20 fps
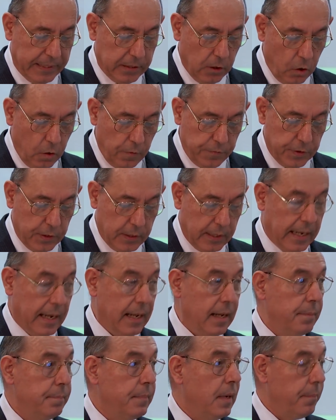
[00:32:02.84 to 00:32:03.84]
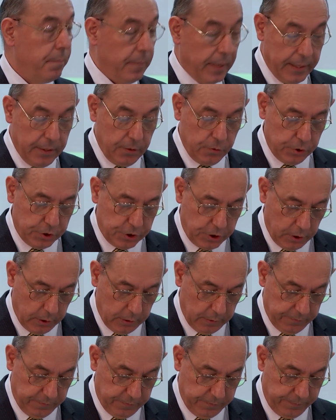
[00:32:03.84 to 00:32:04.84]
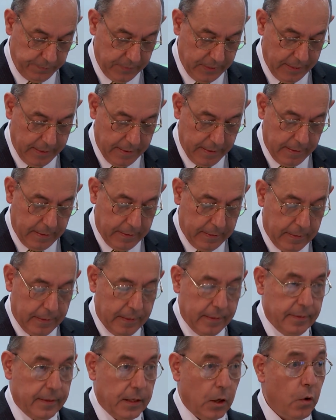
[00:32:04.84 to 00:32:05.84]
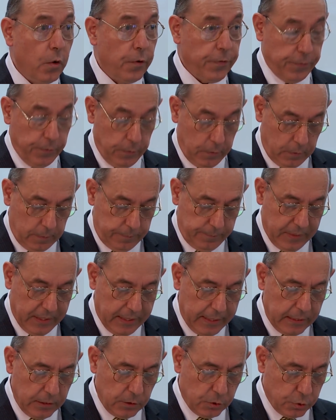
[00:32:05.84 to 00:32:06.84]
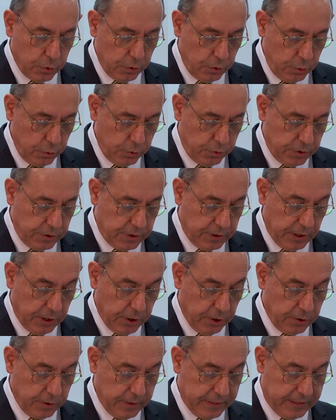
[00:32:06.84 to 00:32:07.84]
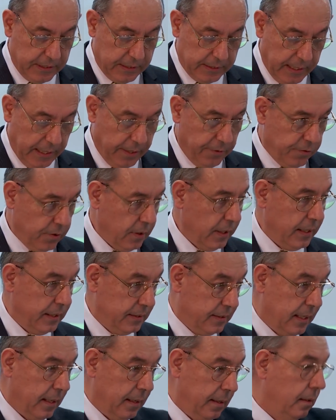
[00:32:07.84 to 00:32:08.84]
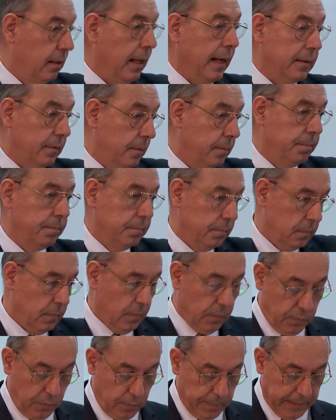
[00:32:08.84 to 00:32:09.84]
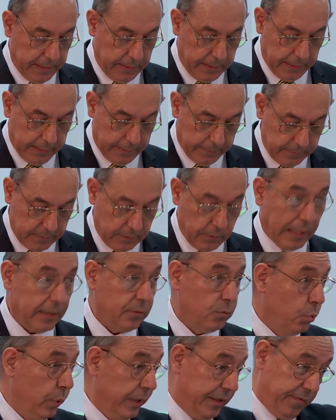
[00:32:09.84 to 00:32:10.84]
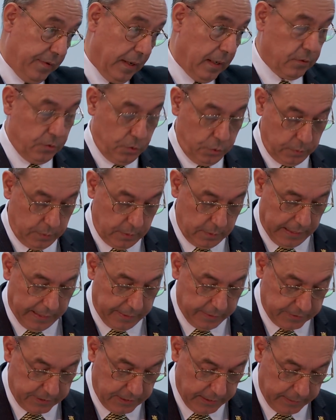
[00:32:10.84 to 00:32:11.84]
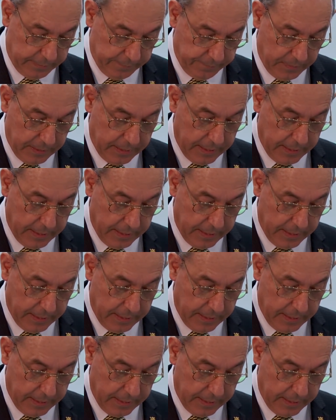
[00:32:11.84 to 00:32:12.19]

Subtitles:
but overcome my reserve. The author introduces her recitation, that woman there, which I should rather say,